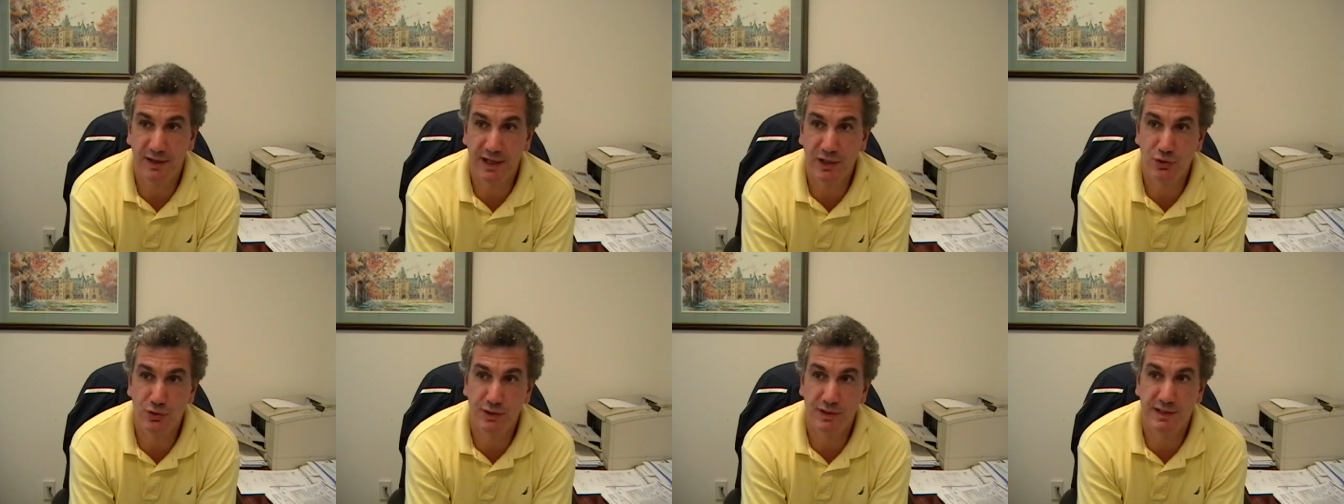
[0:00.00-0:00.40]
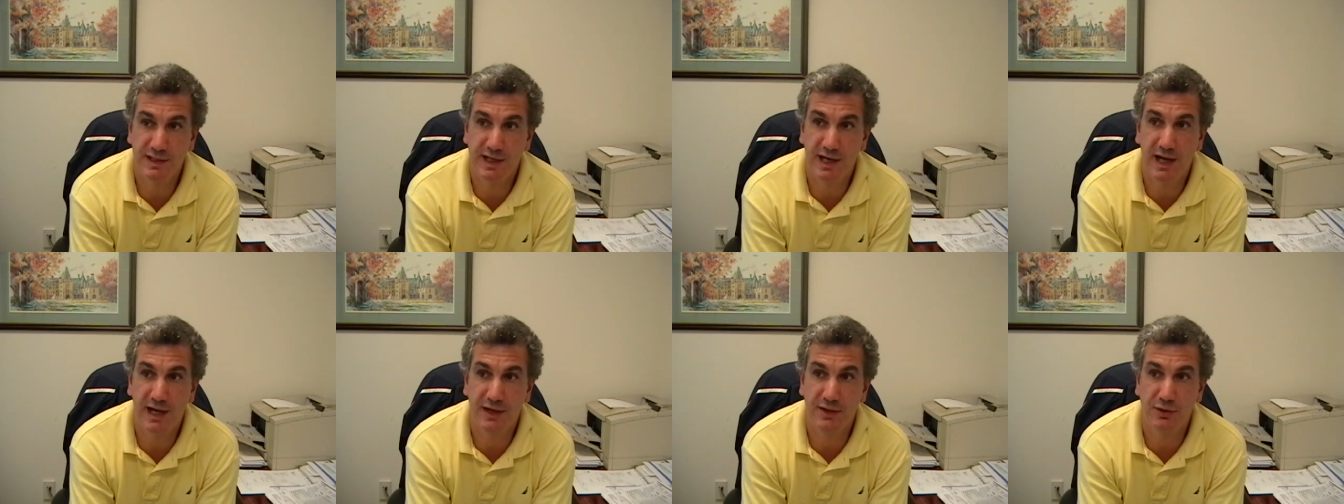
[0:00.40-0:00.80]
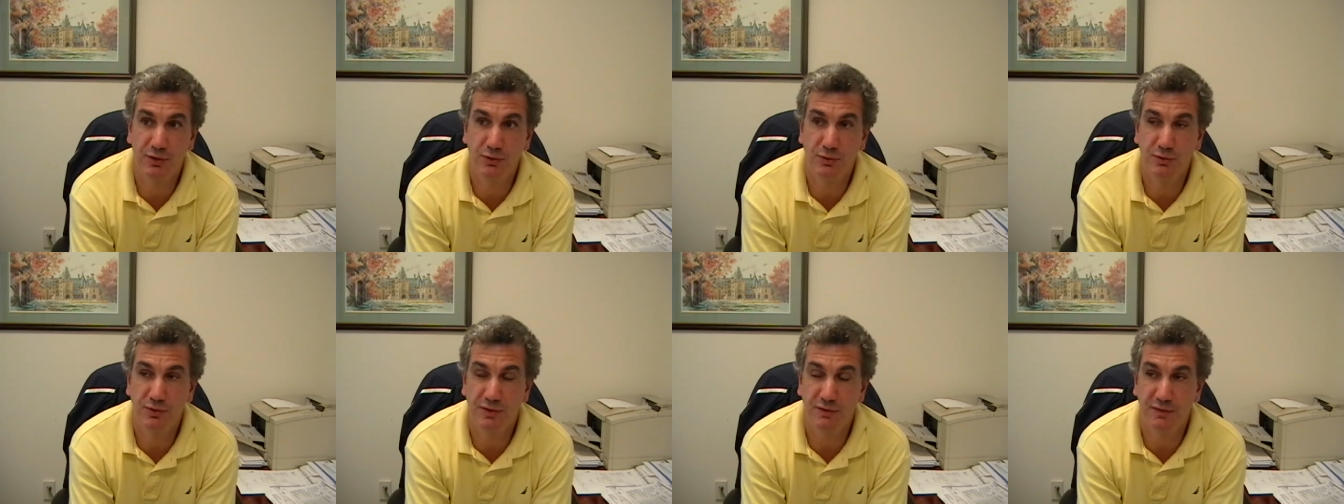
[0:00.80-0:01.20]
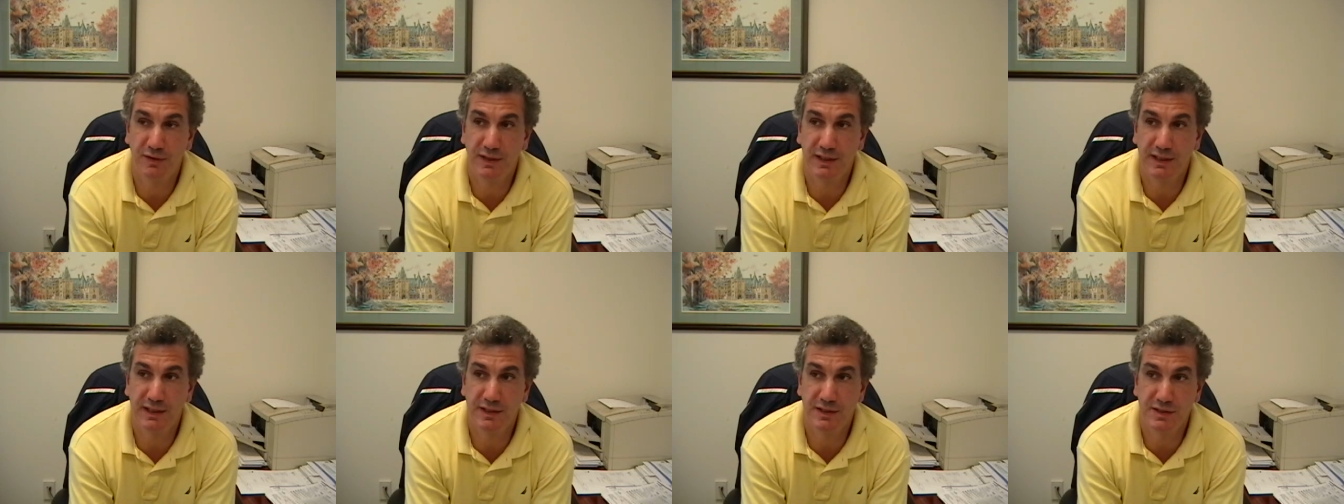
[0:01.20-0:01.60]
Adrian Diaconu
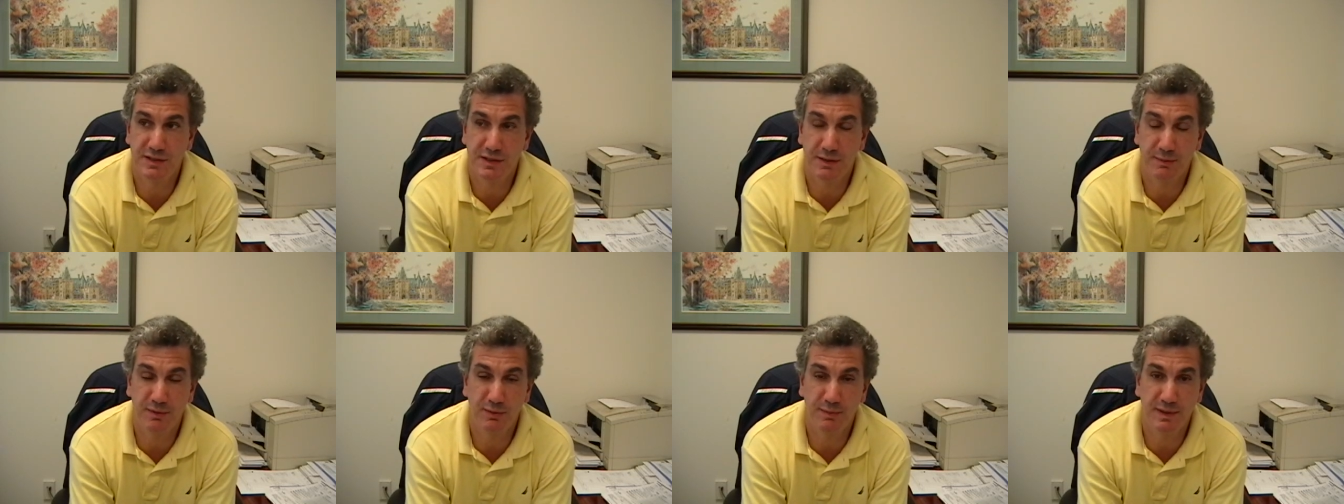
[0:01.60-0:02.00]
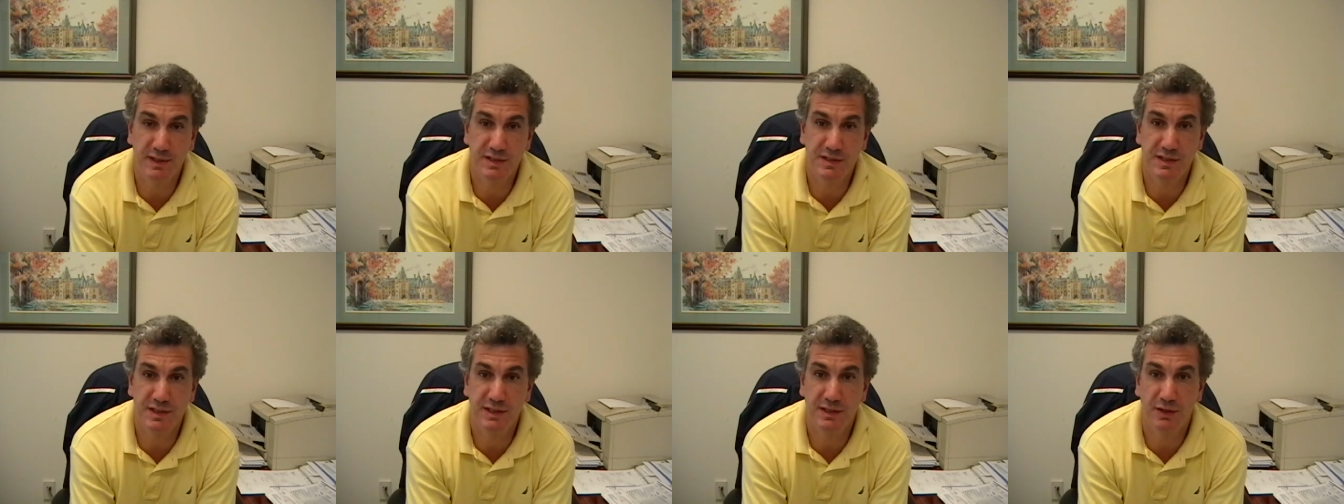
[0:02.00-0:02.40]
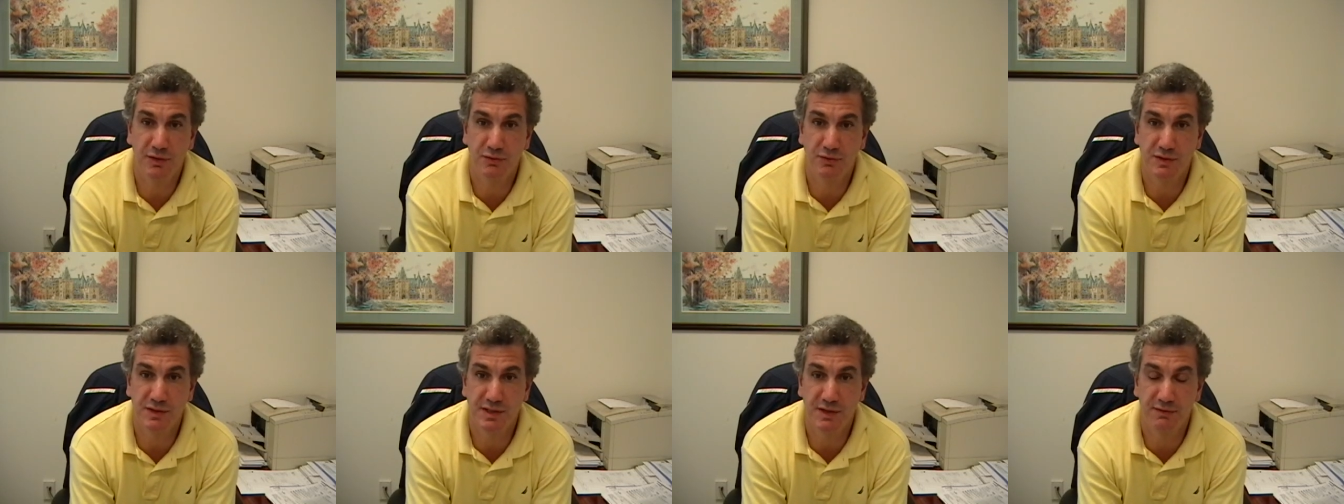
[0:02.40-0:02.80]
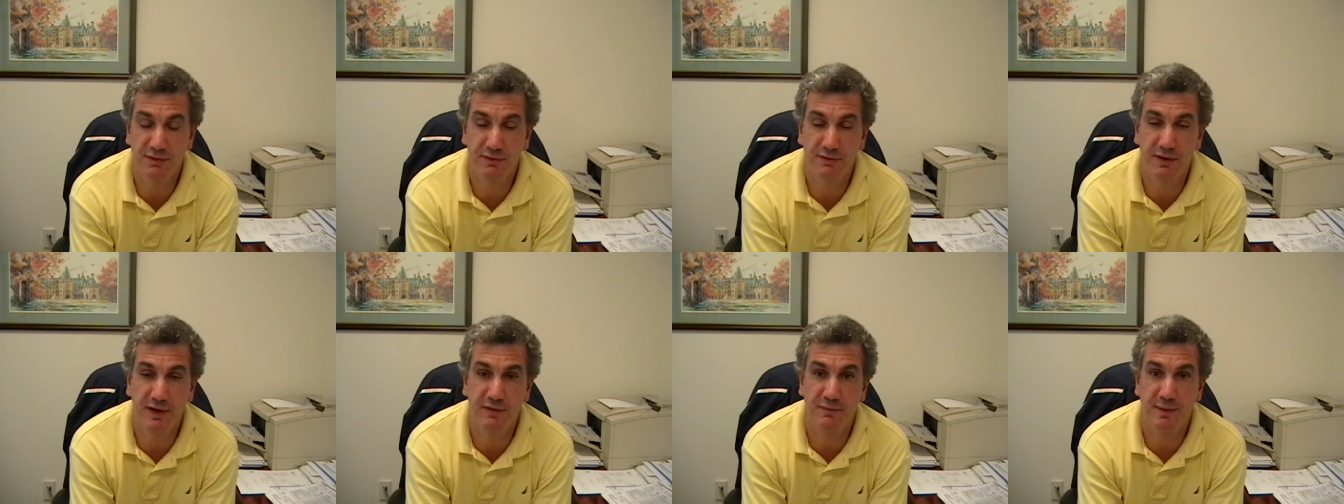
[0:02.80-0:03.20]
defending his WBC
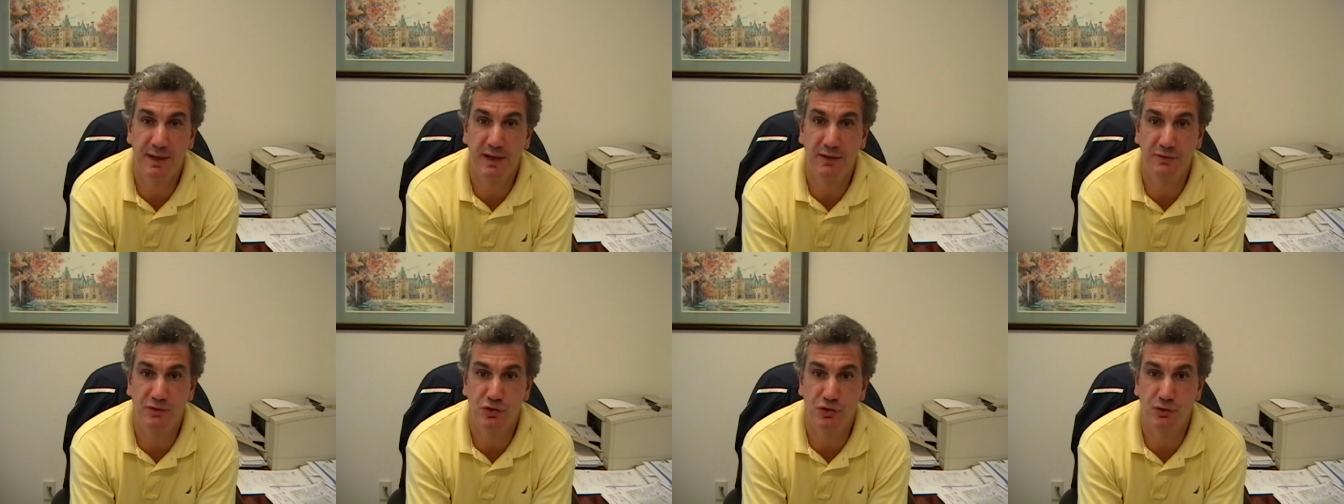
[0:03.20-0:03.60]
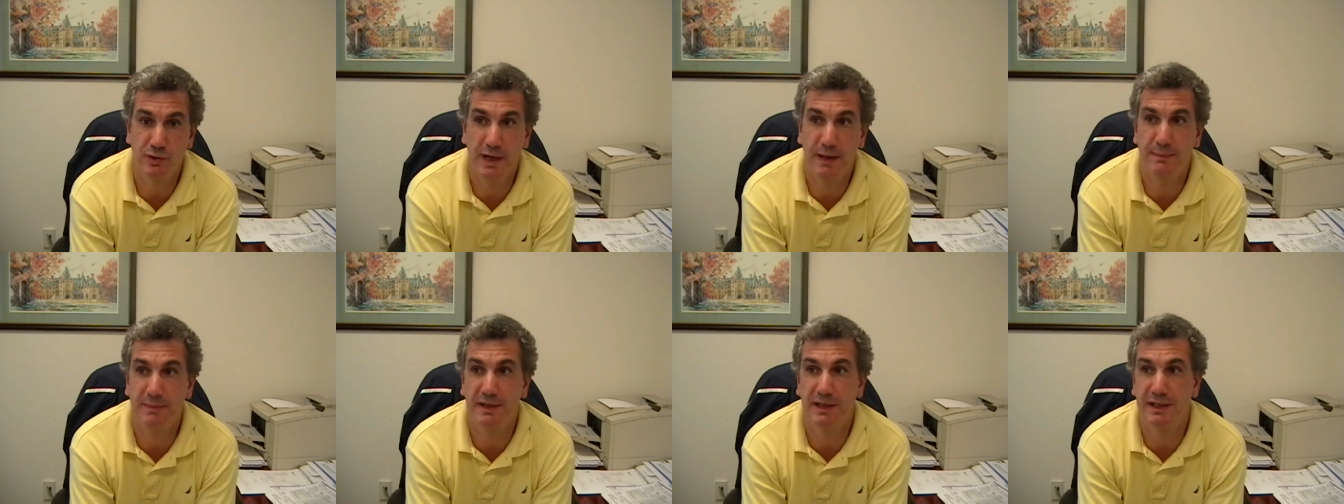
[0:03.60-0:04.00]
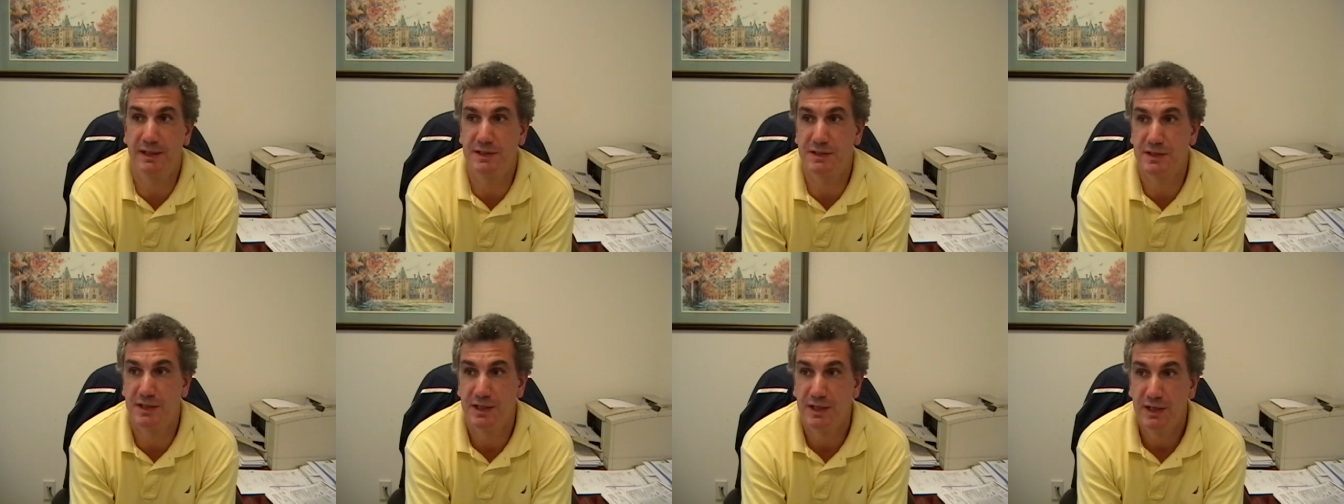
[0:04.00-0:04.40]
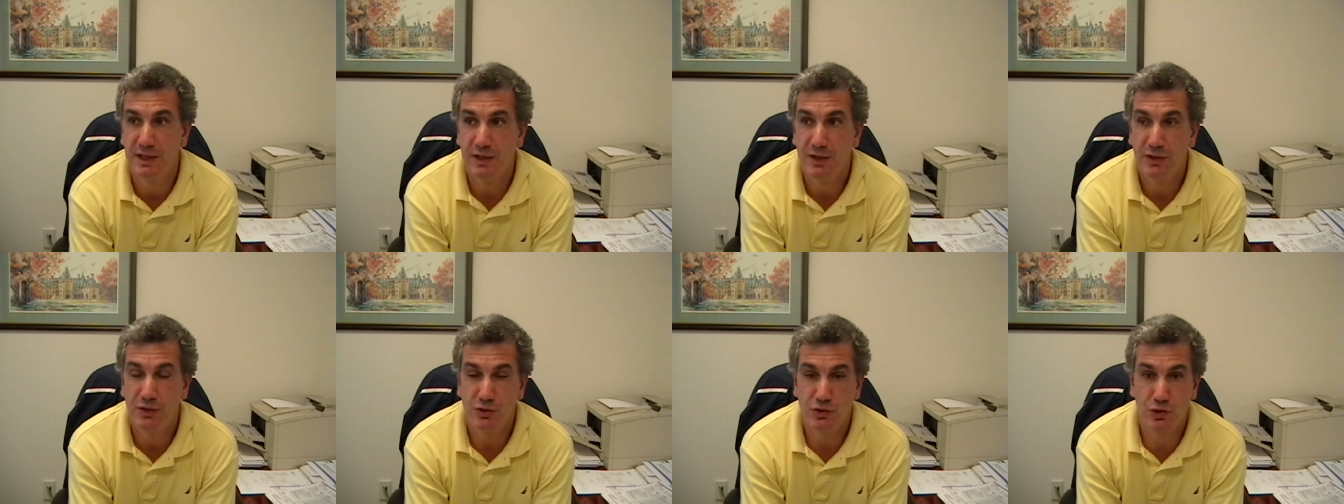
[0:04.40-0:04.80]
175-pound strap against
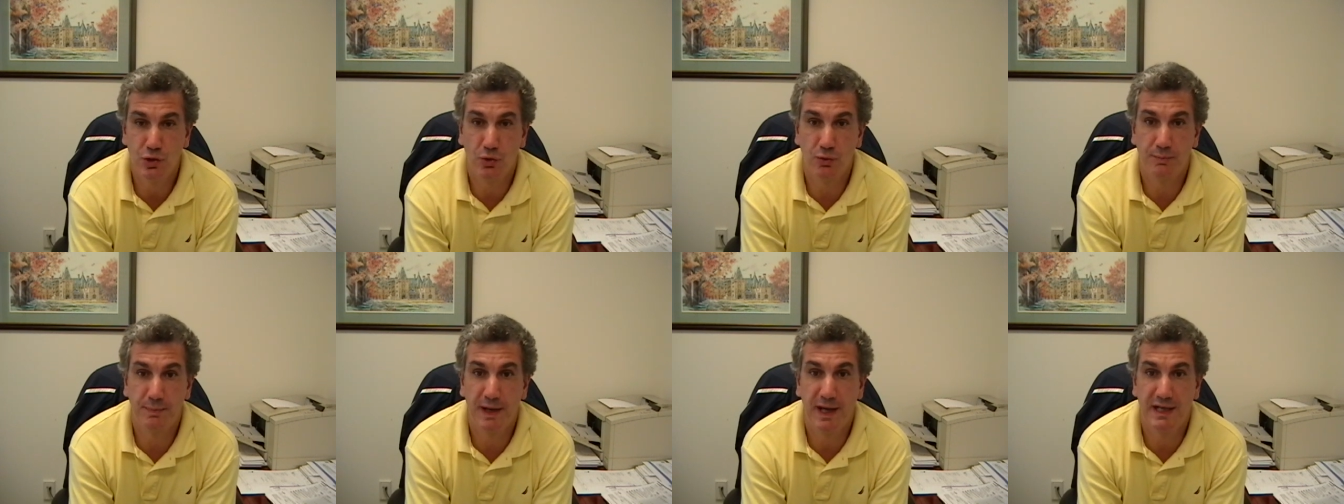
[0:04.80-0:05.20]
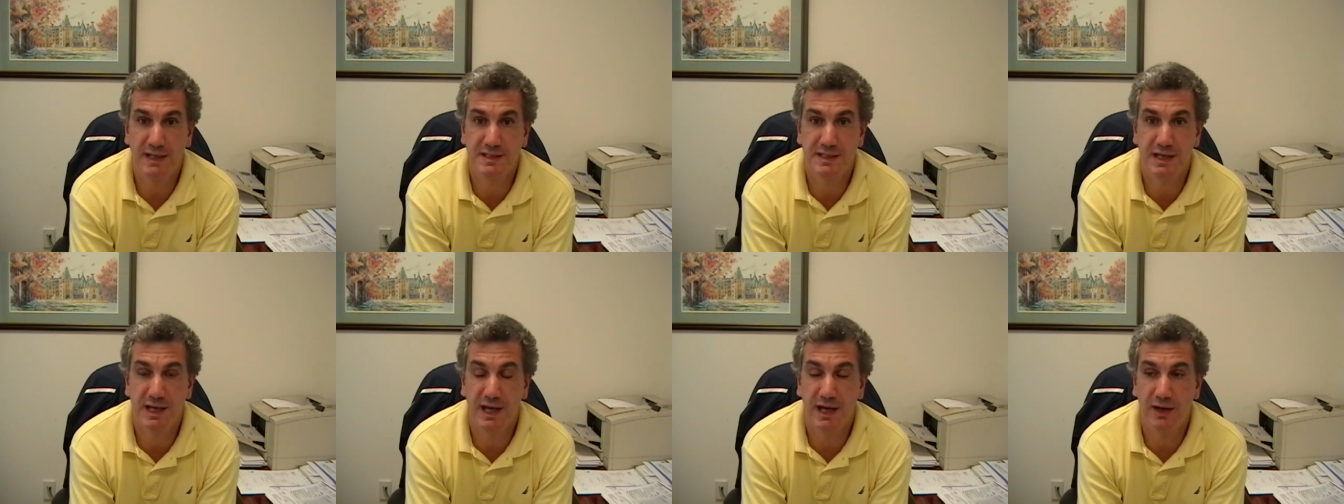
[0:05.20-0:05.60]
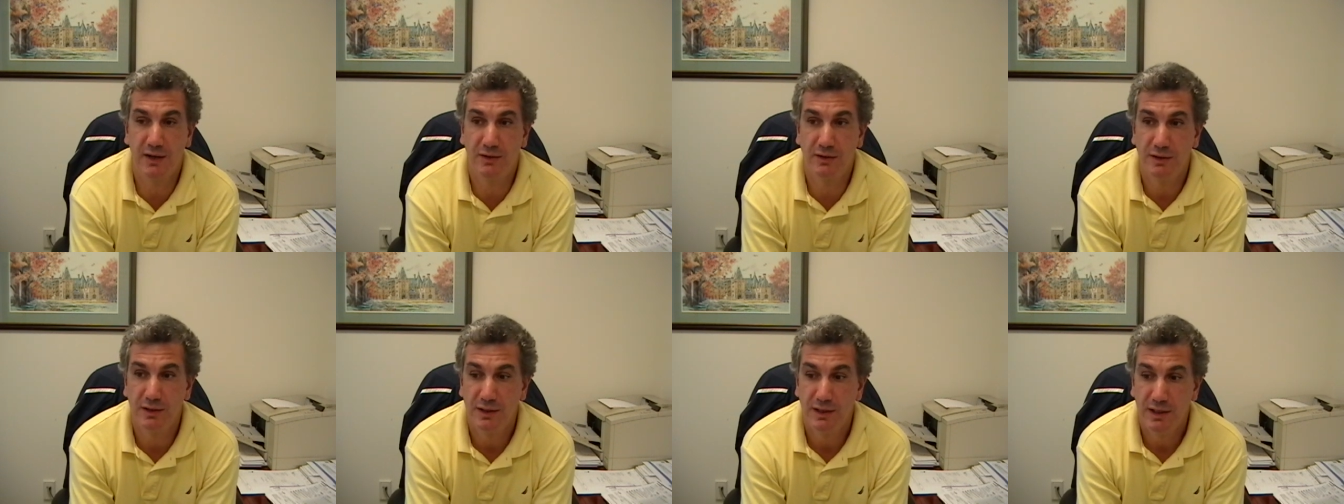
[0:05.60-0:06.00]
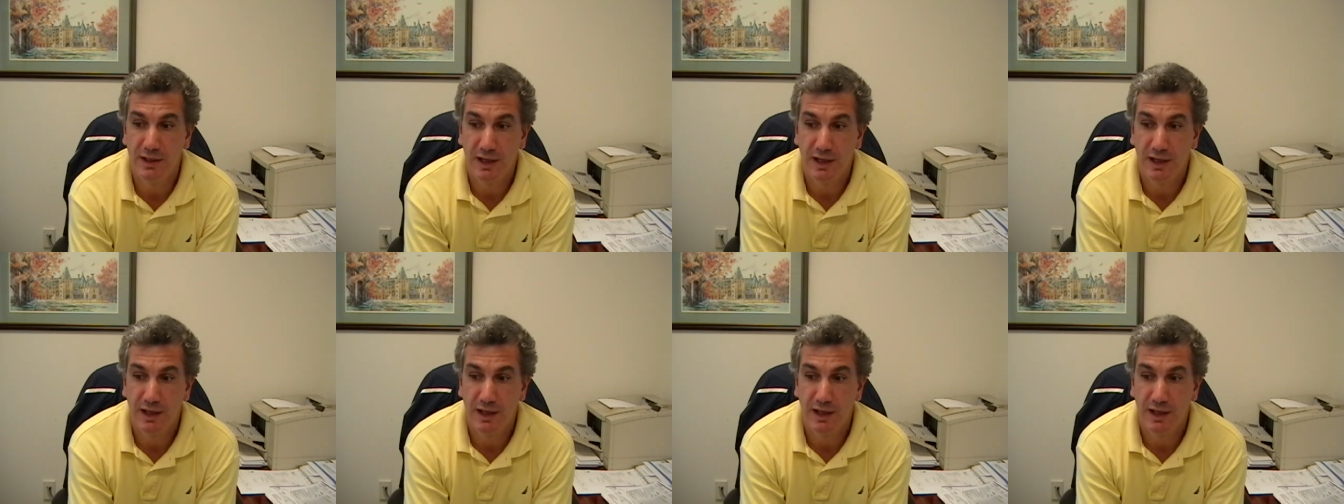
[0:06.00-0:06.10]
Jean Pascal.